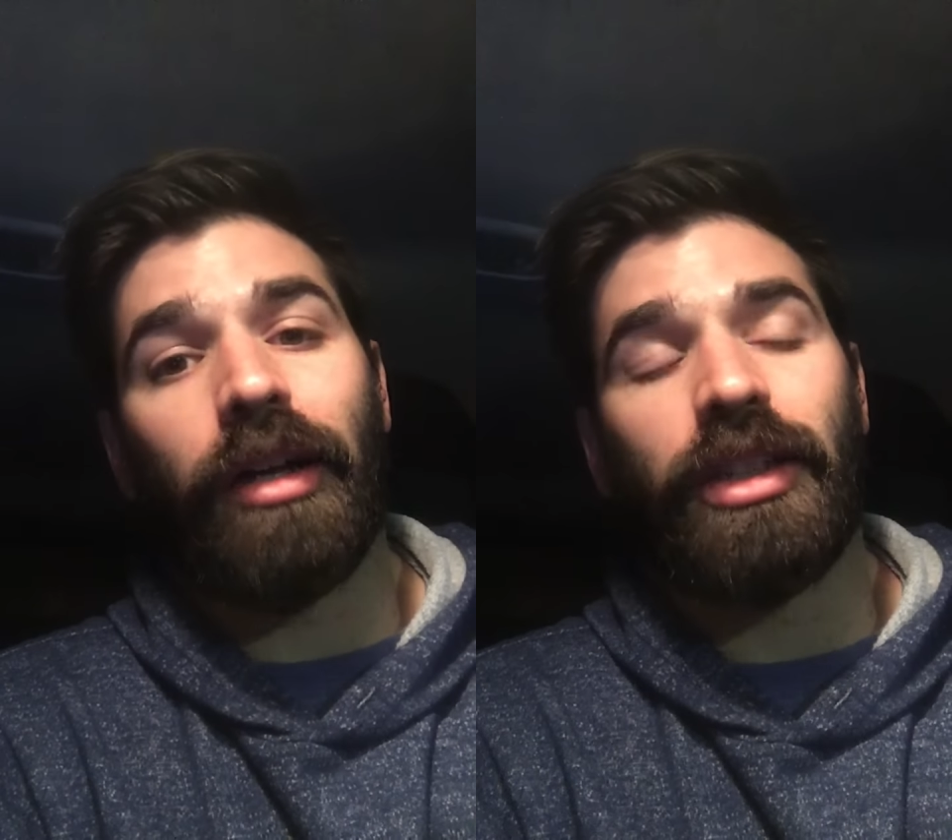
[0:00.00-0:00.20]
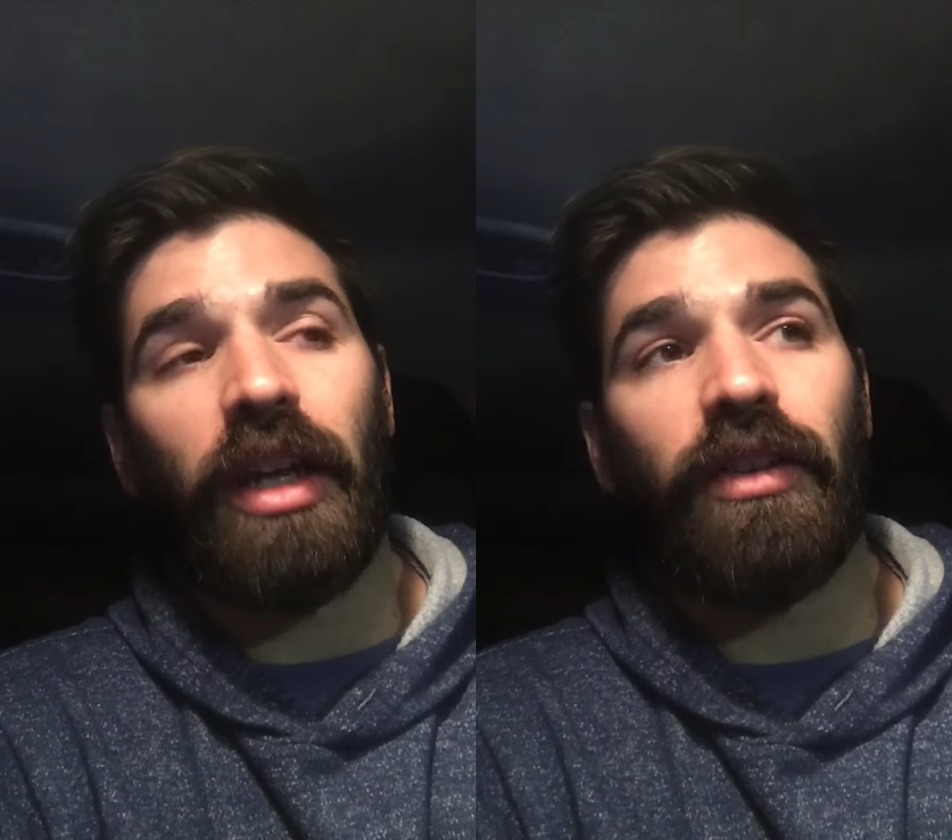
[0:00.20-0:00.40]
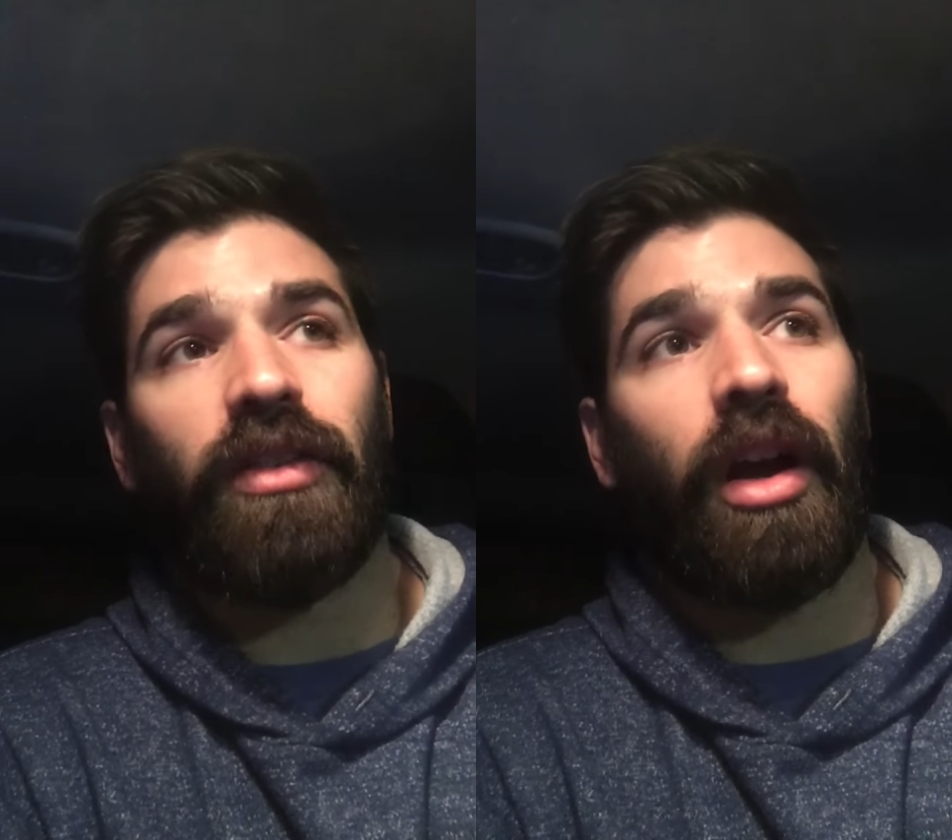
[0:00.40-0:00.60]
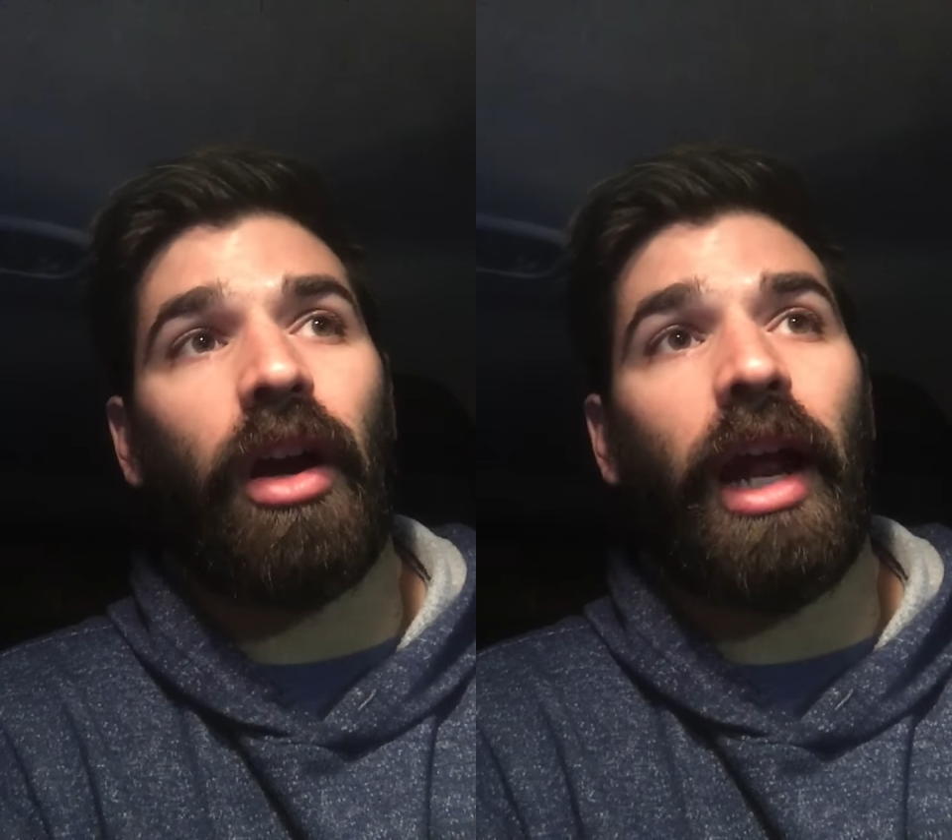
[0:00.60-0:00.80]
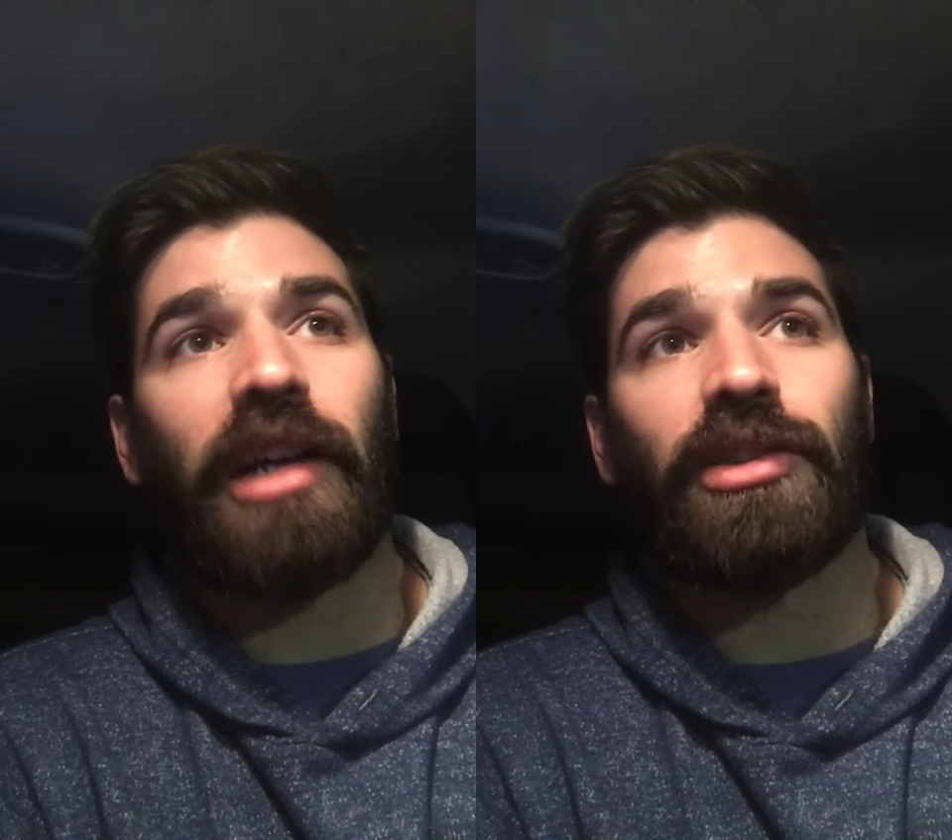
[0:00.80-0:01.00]
chances are
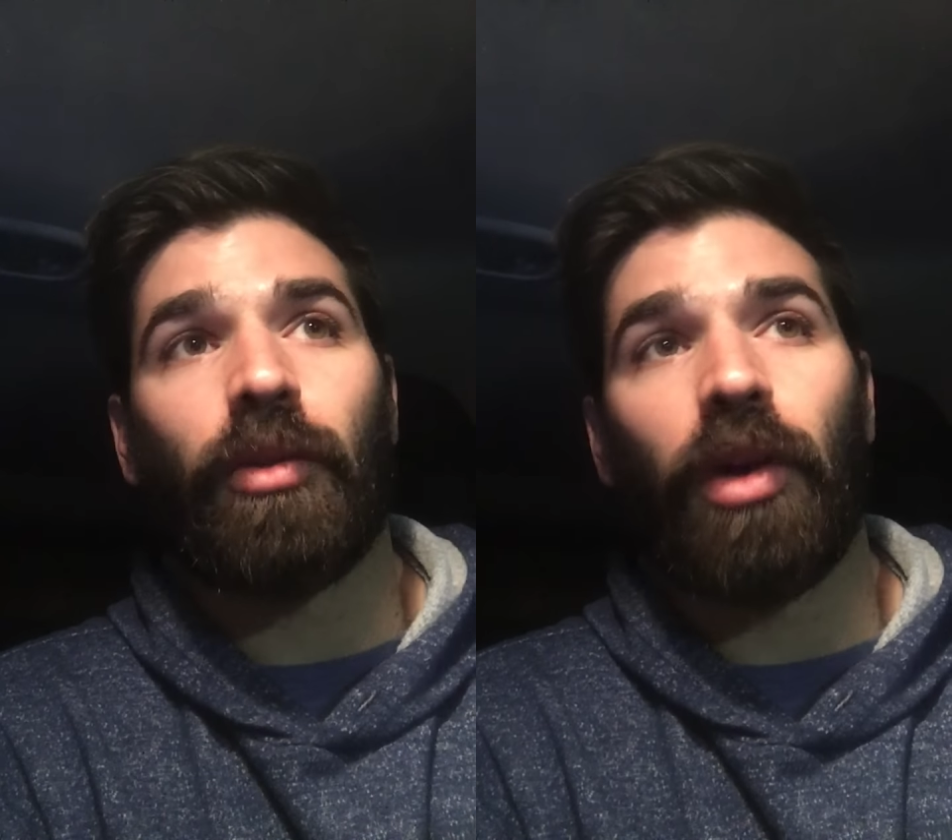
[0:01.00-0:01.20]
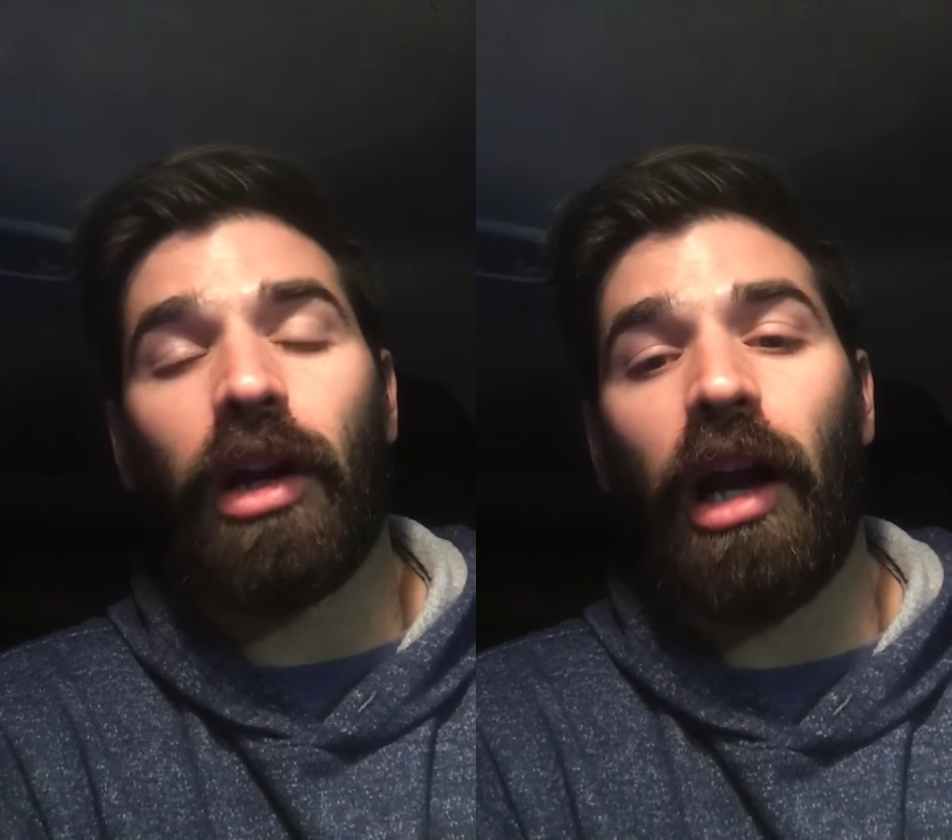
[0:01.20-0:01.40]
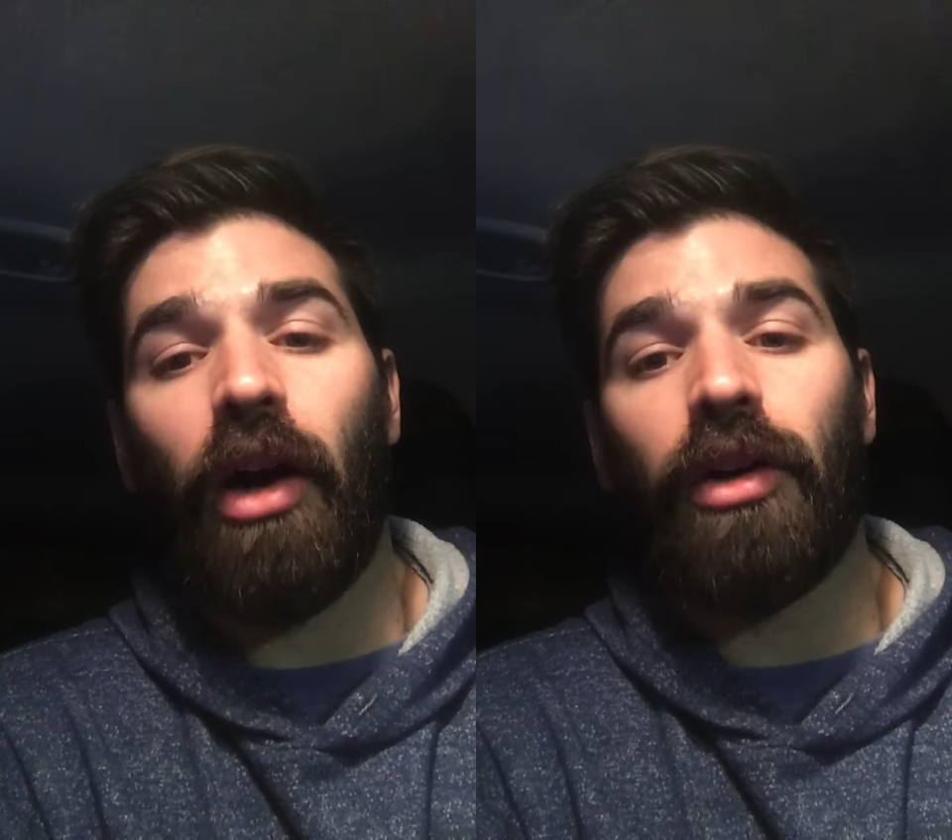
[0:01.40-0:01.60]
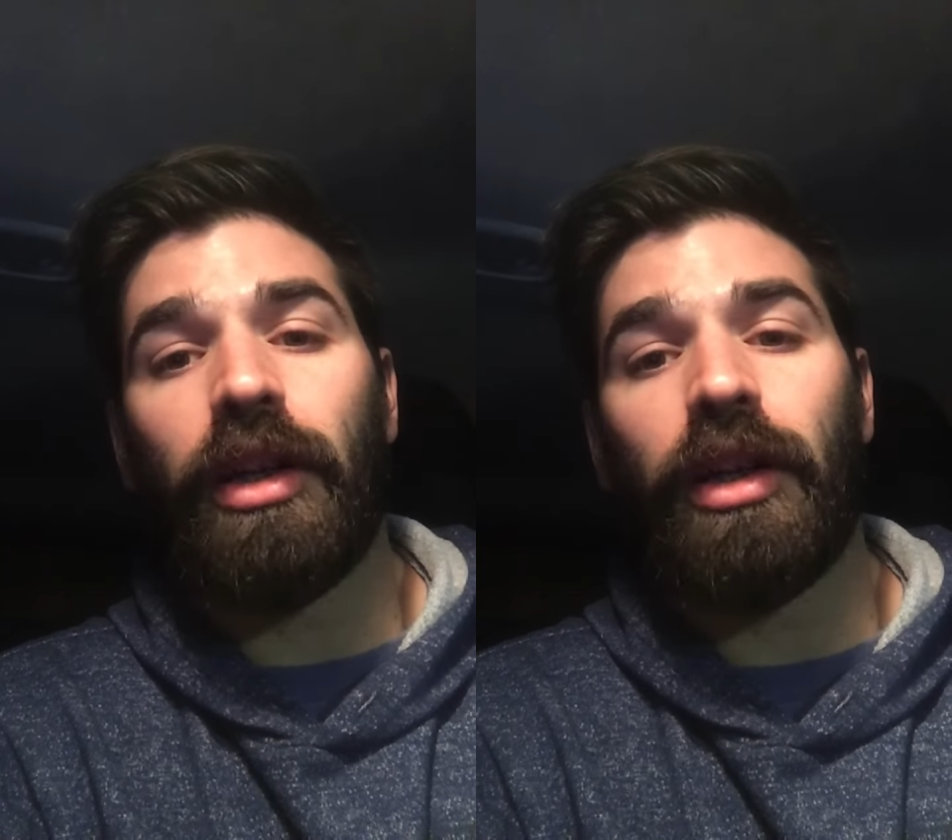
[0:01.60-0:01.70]
an extra workout